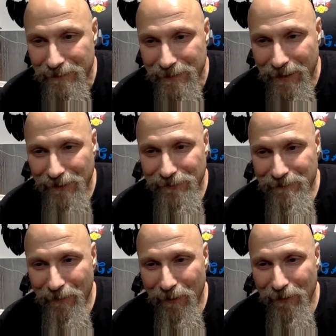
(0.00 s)

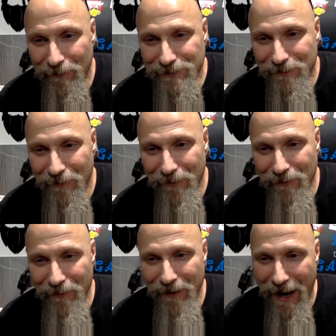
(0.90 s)
Country boy, what's going
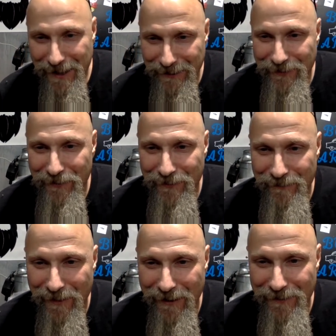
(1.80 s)
on? How you
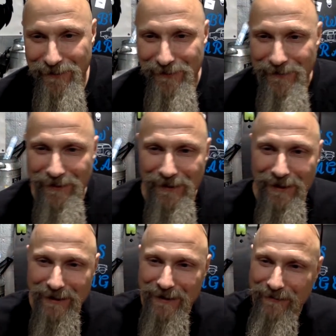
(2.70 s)
doing, brother?
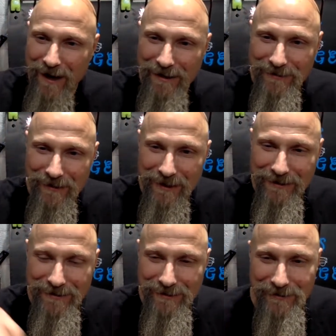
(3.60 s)

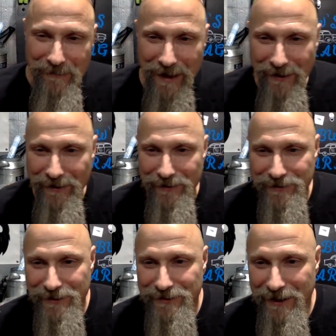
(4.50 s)
Congratulations, man. The
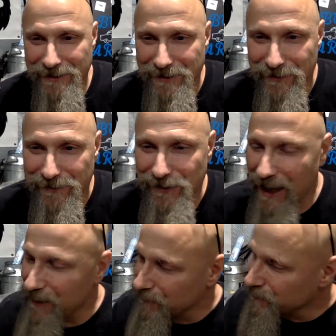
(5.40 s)
success of your
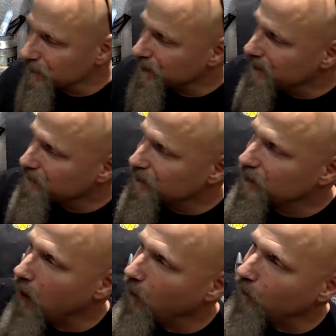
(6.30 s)
channel just keeps
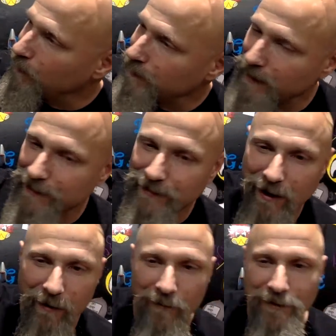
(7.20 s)
going and
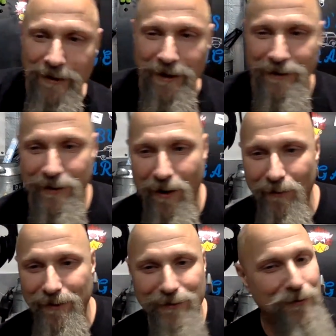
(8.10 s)
going and
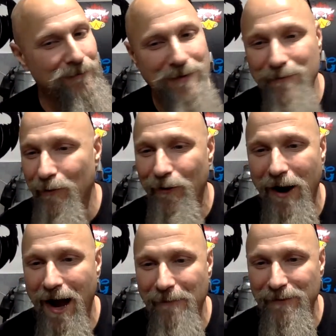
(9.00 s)
going. Couldn't be more
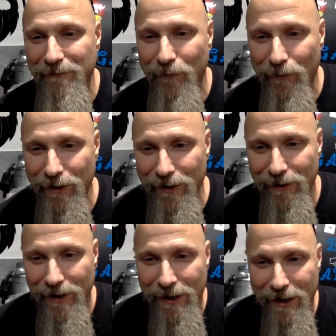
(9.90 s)
happy for you.
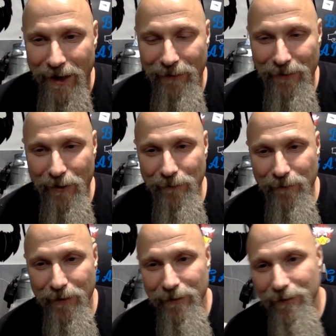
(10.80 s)
I don't
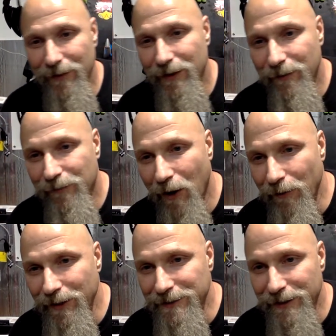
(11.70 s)
know if
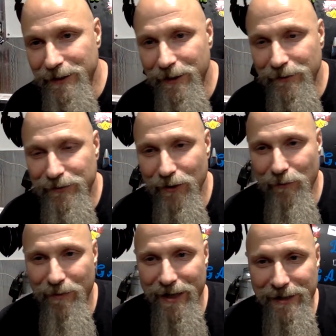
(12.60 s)
Cody's in here
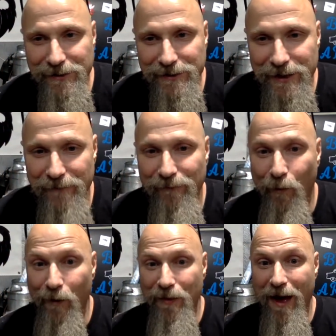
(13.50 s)
too, but he just hit
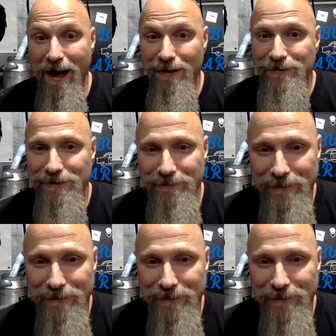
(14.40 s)
4,000.